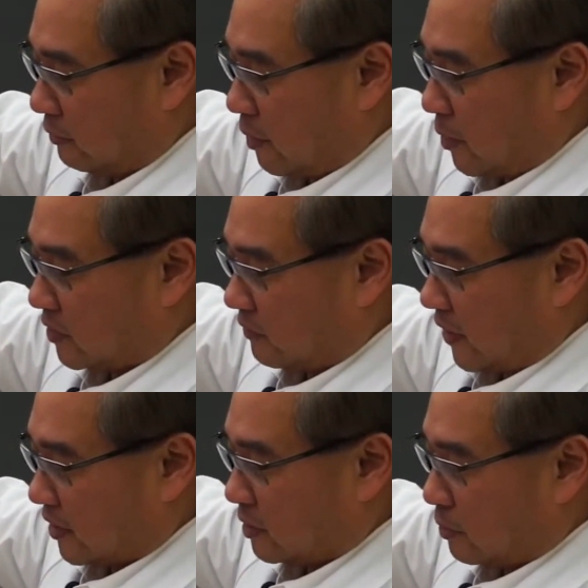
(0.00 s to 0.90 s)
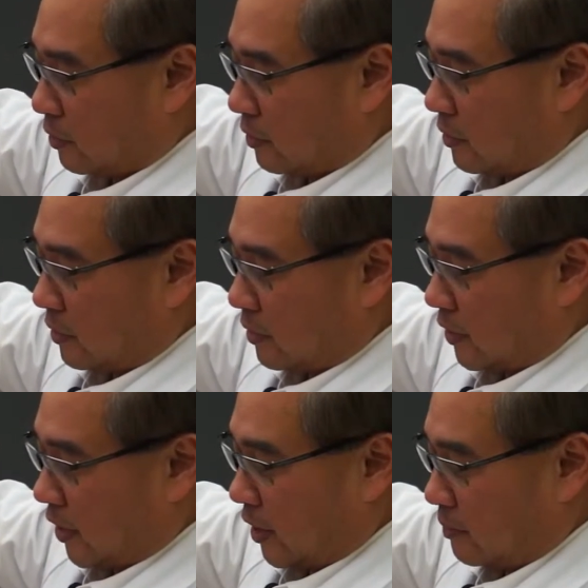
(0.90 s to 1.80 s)
Remember, it's flexible,
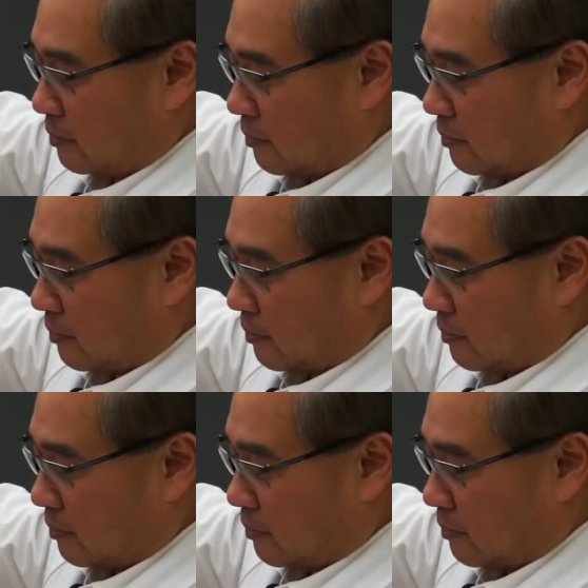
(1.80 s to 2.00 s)
okay?